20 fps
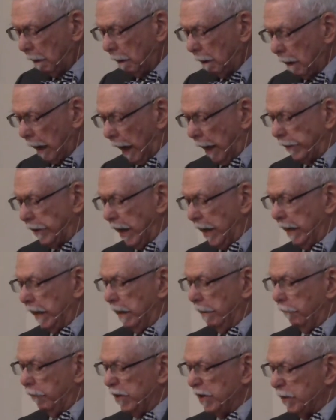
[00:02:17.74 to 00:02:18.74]
And they
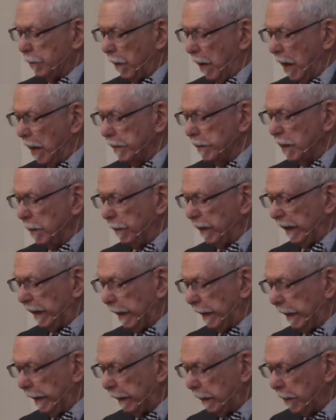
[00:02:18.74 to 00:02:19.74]
have responded
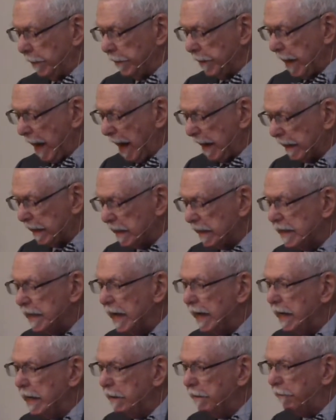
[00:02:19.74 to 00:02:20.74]
beginning on that
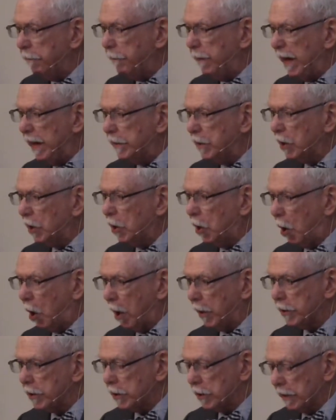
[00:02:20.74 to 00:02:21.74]
day of
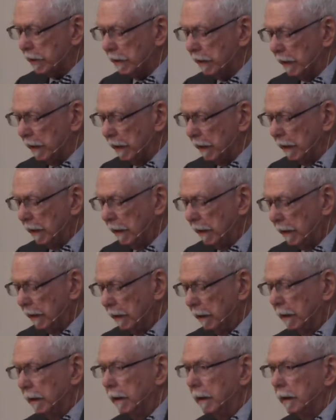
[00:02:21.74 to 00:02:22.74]
Pentecost.
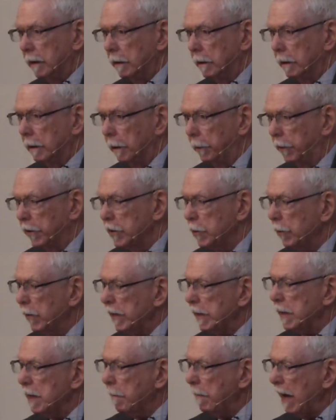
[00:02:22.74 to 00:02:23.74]
It was
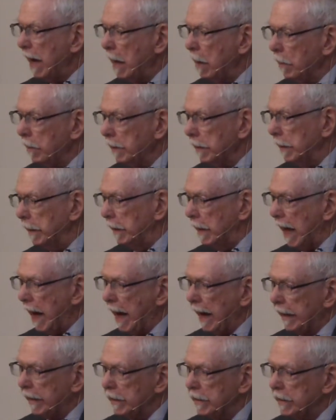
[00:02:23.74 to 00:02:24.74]
written about in
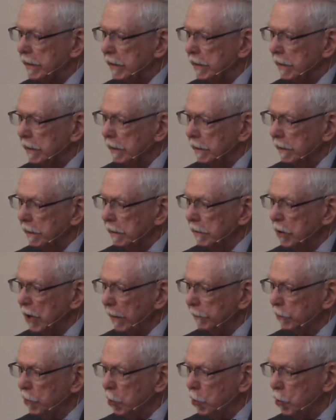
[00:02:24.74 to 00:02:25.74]
Acts
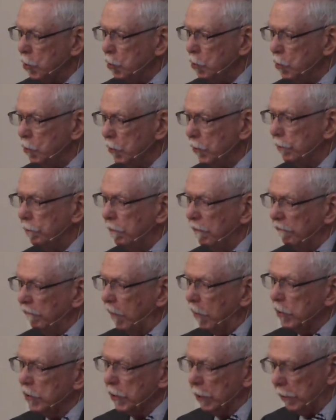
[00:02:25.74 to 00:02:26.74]
chapter 2,
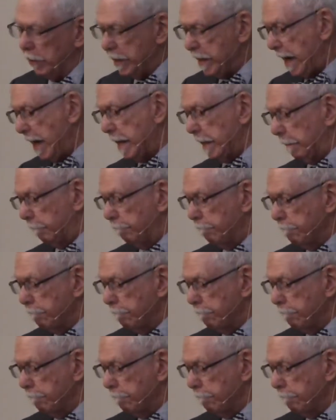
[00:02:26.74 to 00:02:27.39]
verse 38.